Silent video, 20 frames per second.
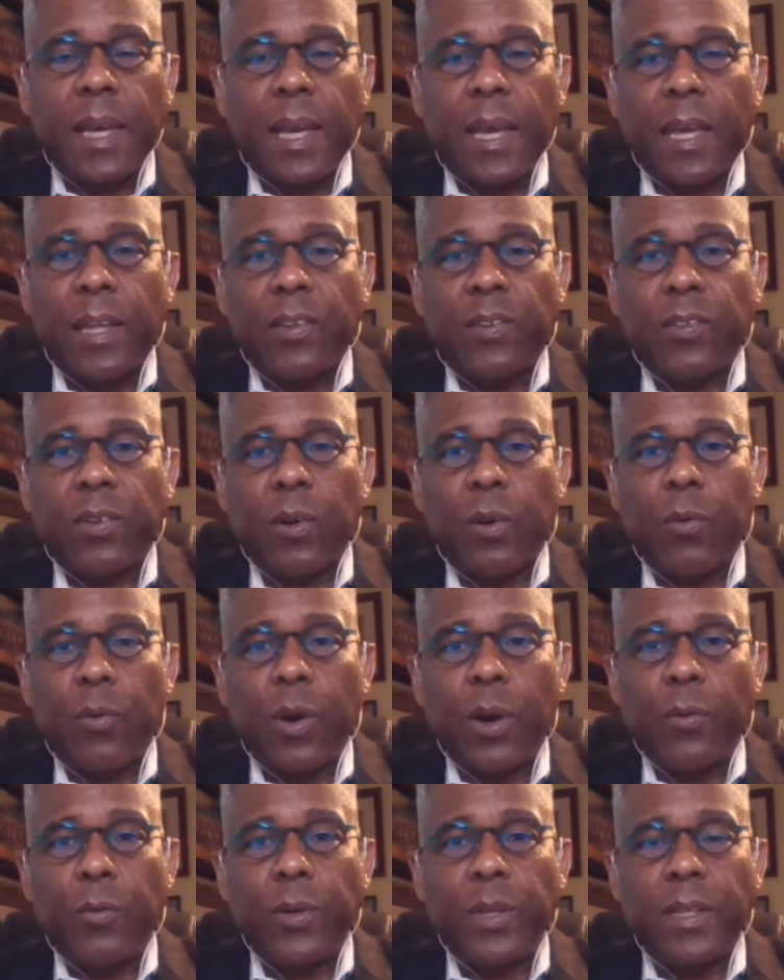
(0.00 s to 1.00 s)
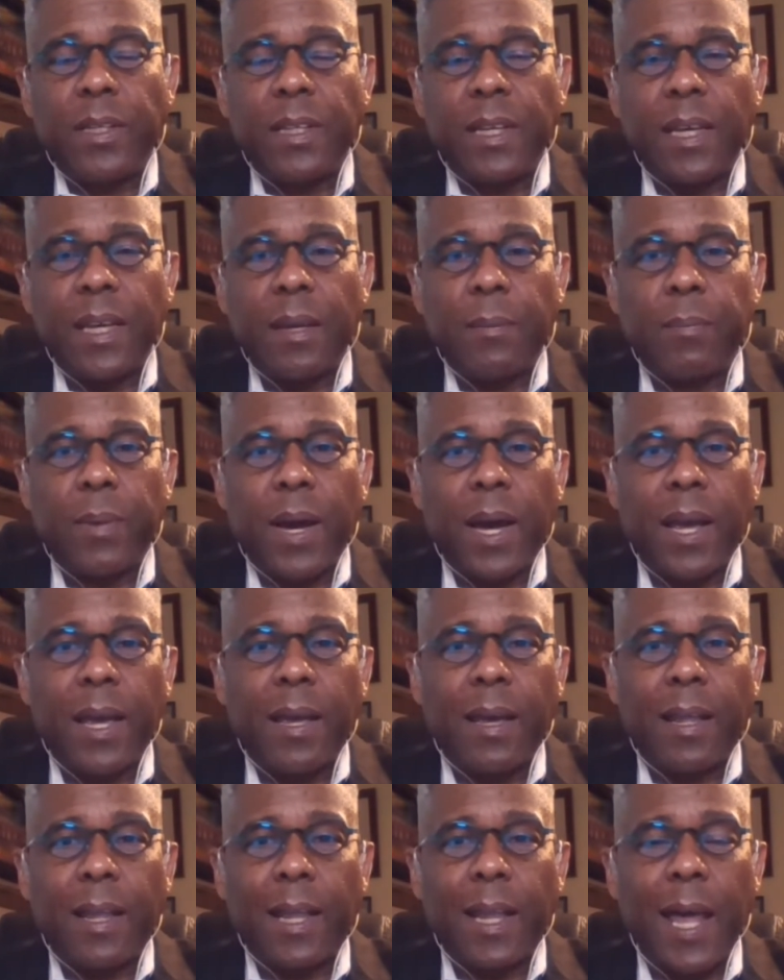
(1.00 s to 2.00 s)
And so what we did
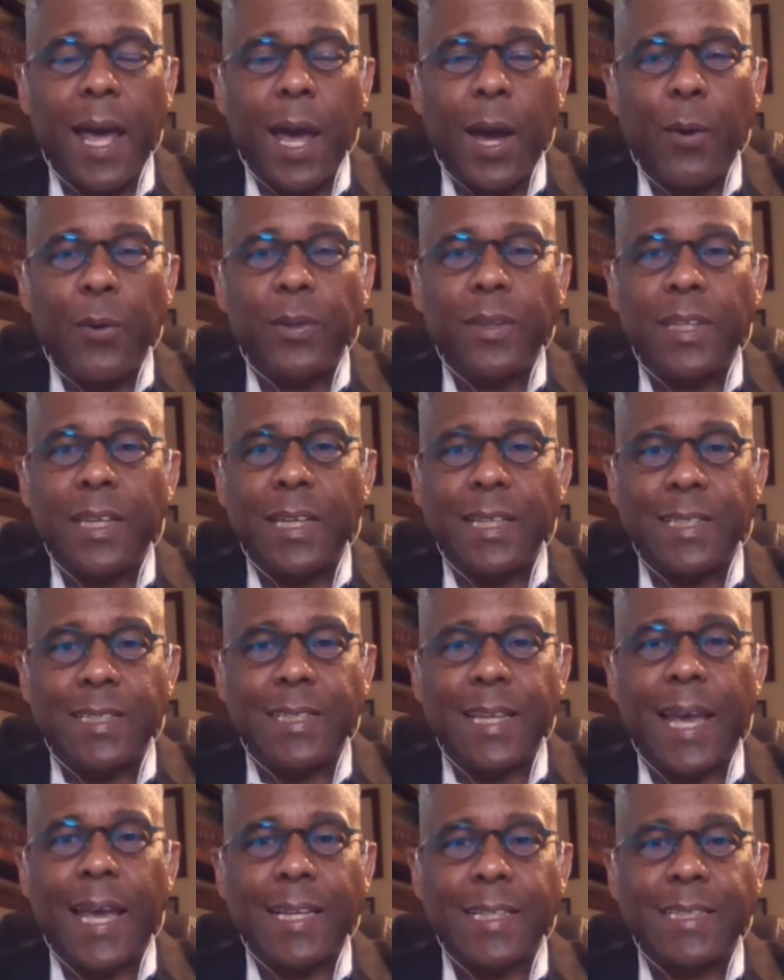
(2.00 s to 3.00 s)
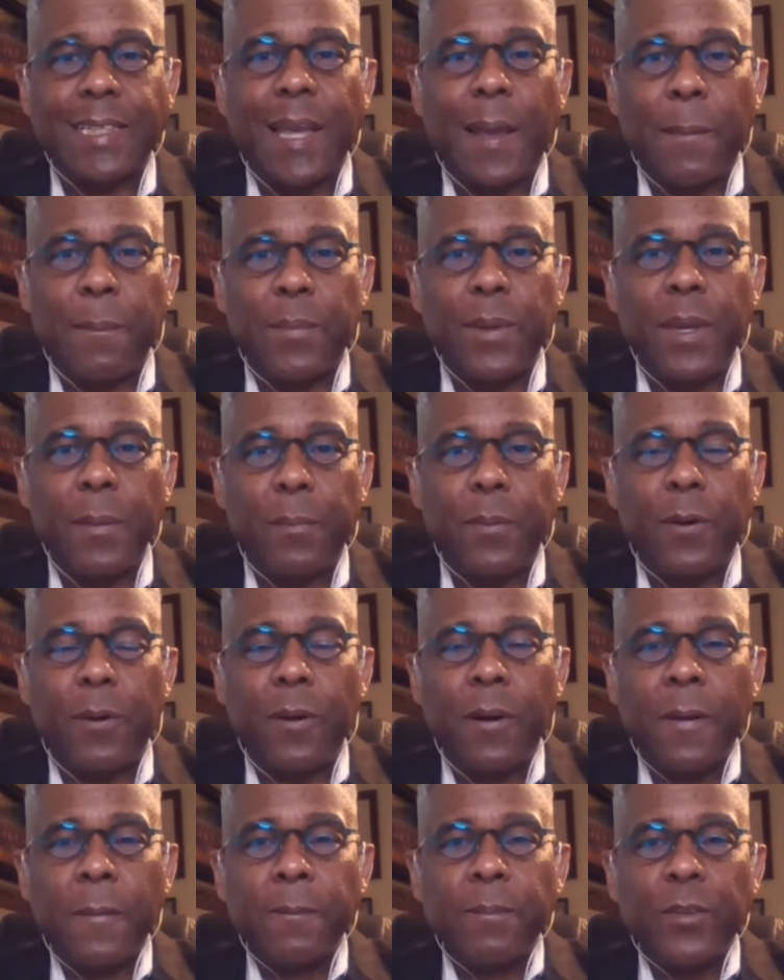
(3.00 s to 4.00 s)
by allowing the exact same
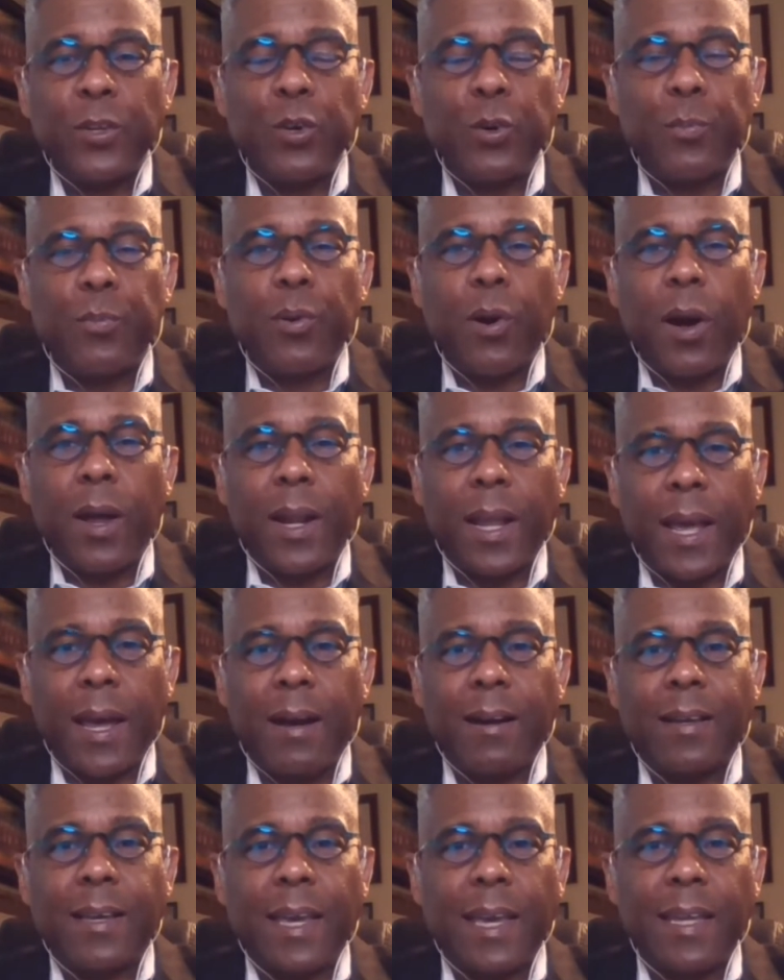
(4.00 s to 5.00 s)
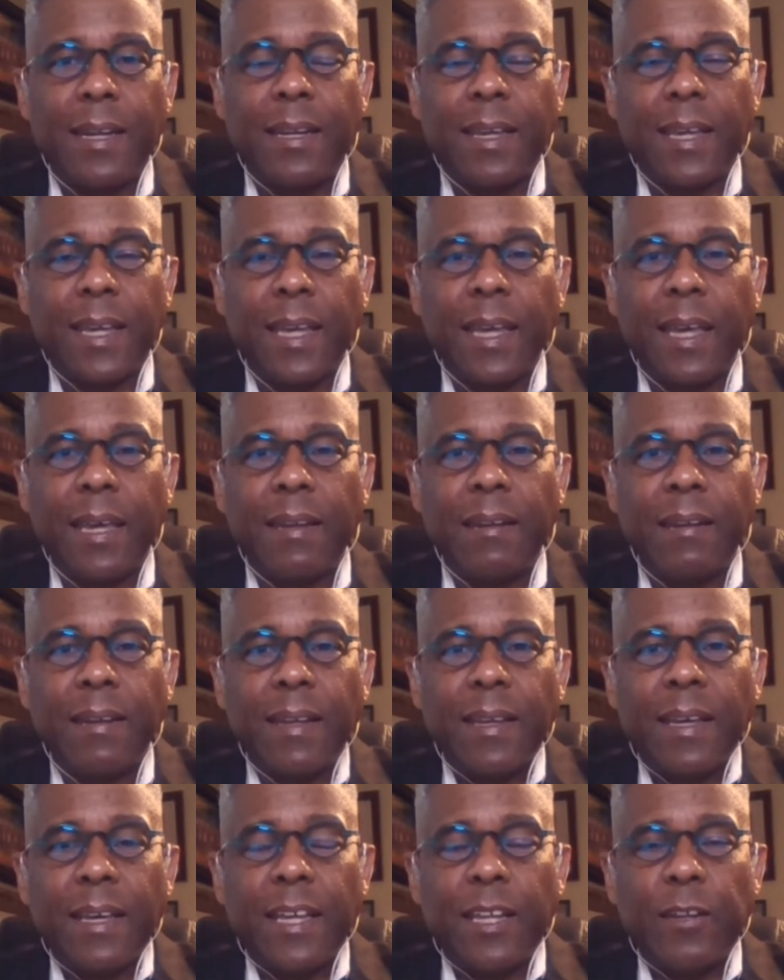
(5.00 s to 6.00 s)
people who brought
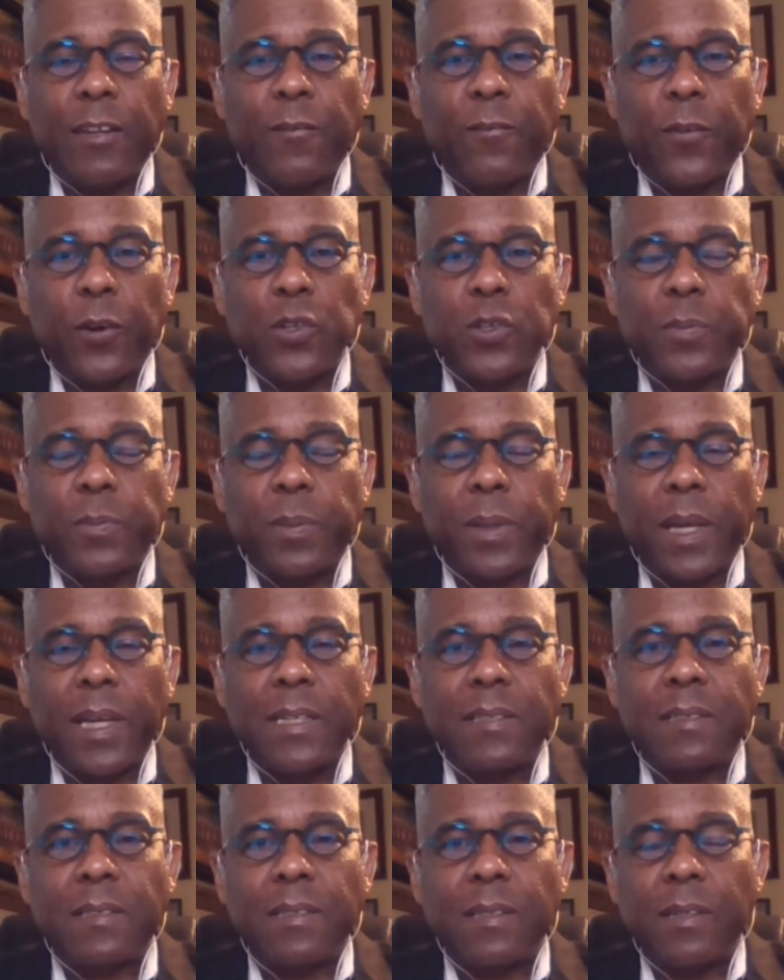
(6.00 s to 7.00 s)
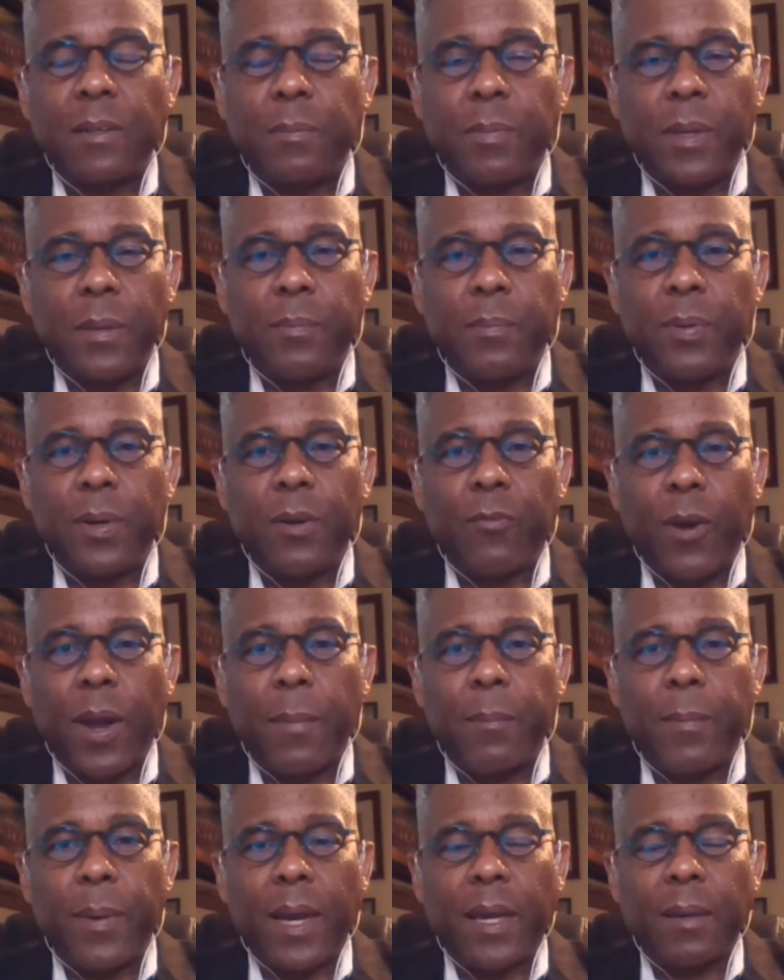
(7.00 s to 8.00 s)
Al-Qaeda in the first place to be put
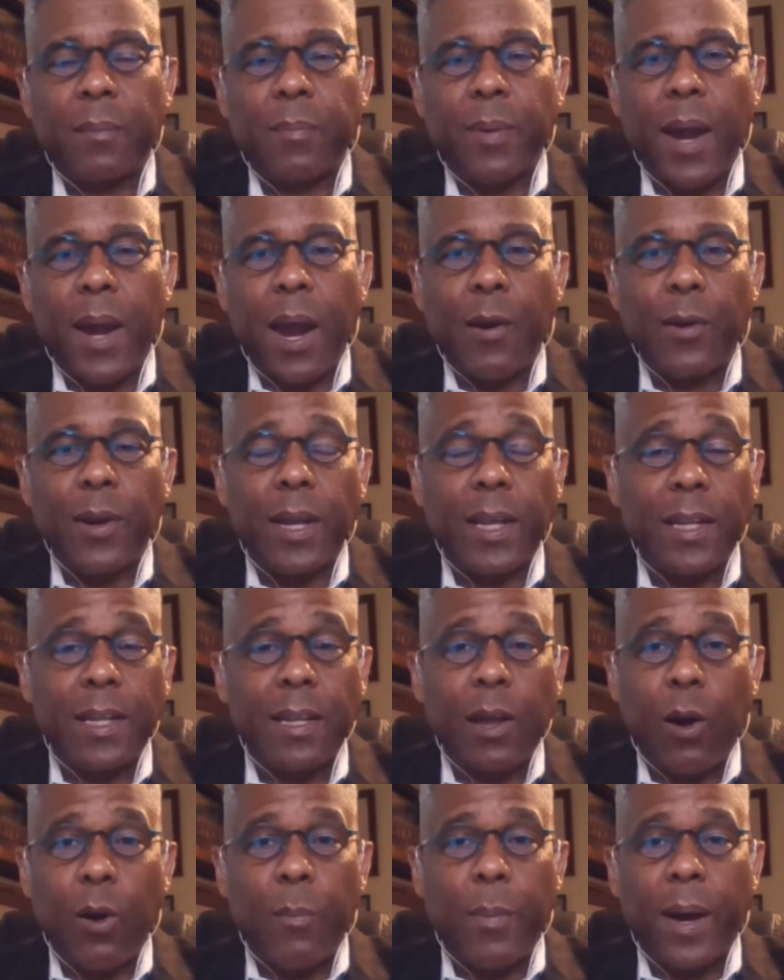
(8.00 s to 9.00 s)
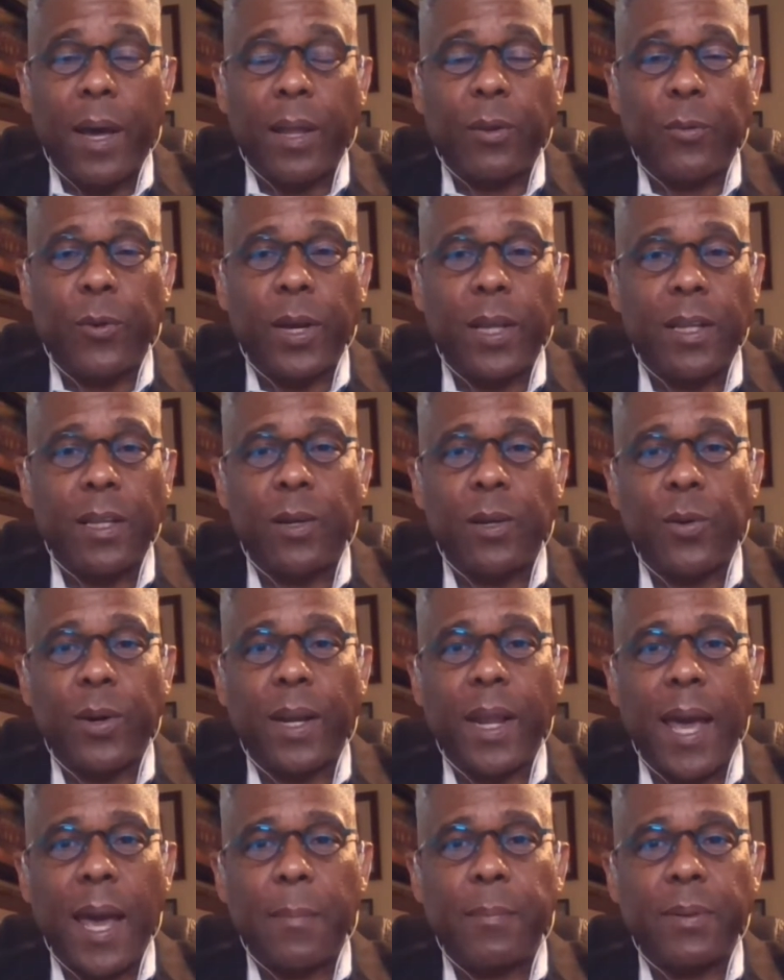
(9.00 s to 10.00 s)
right back in power. And oh, by the way, look
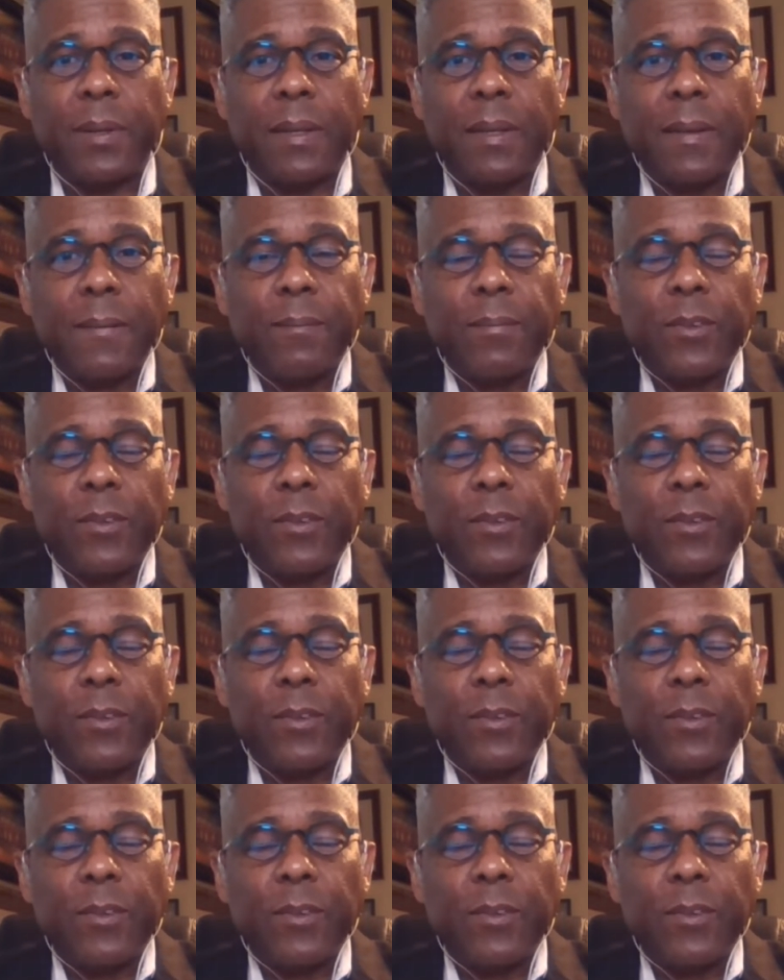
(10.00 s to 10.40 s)
what happened.